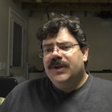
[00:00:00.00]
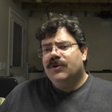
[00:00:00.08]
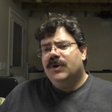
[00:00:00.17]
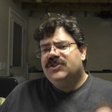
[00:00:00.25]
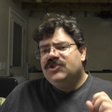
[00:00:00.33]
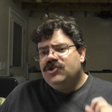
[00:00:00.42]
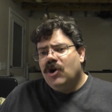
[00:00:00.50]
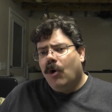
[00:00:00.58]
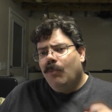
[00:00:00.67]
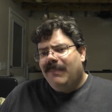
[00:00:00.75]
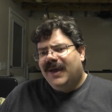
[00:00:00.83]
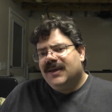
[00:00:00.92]
There is no
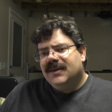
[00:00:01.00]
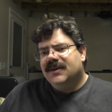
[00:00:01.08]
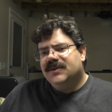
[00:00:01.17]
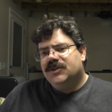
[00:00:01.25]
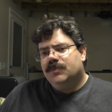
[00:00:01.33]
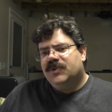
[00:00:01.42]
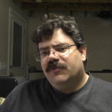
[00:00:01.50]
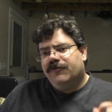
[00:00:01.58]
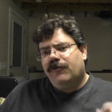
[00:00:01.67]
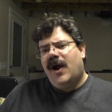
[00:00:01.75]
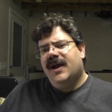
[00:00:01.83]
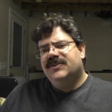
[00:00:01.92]
mechanism to
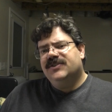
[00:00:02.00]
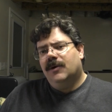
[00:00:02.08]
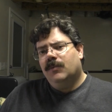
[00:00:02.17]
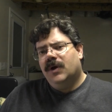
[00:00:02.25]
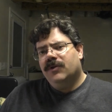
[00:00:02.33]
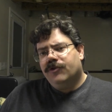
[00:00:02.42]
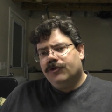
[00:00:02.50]
fry someone